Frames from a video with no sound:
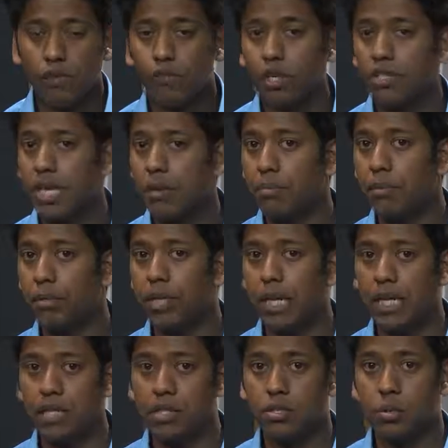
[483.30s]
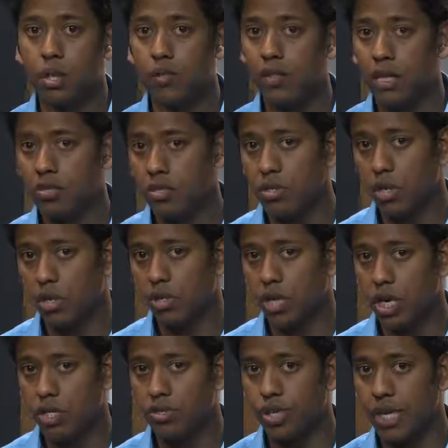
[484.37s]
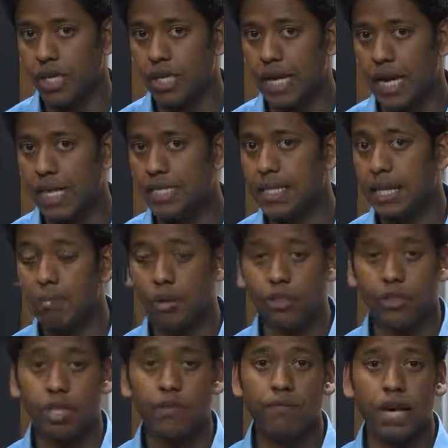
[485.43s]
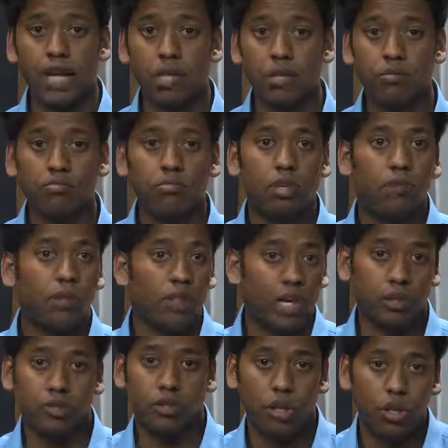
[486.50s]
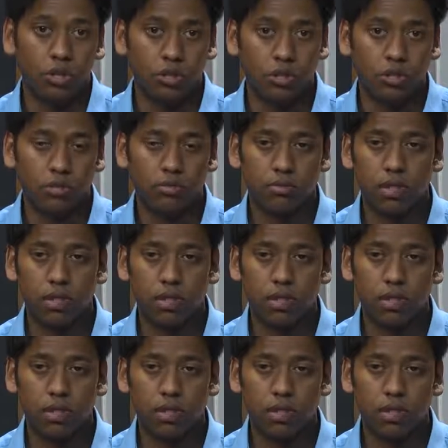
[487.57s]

For example, a $12,000 contract has a monthly value of $1,000.